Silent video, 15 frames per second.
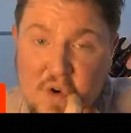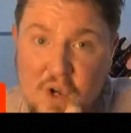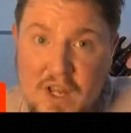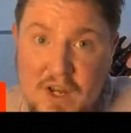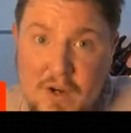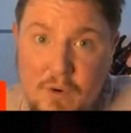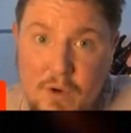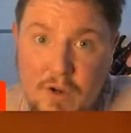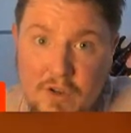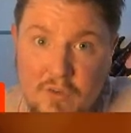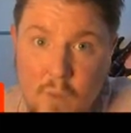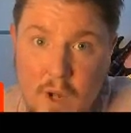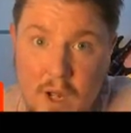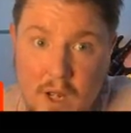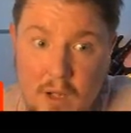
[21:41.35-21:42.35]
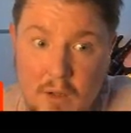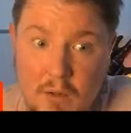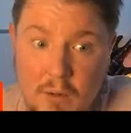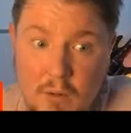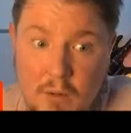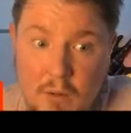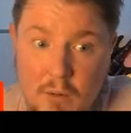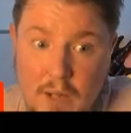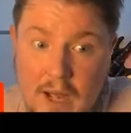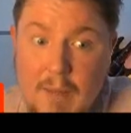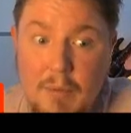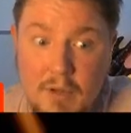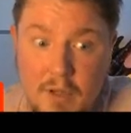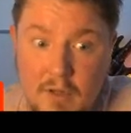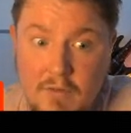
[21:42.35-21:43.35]
later on as well, I
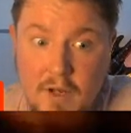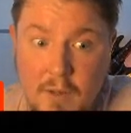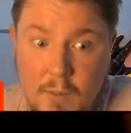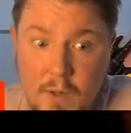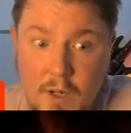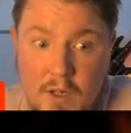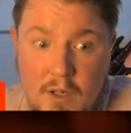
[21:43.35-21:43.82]
believe, anyway.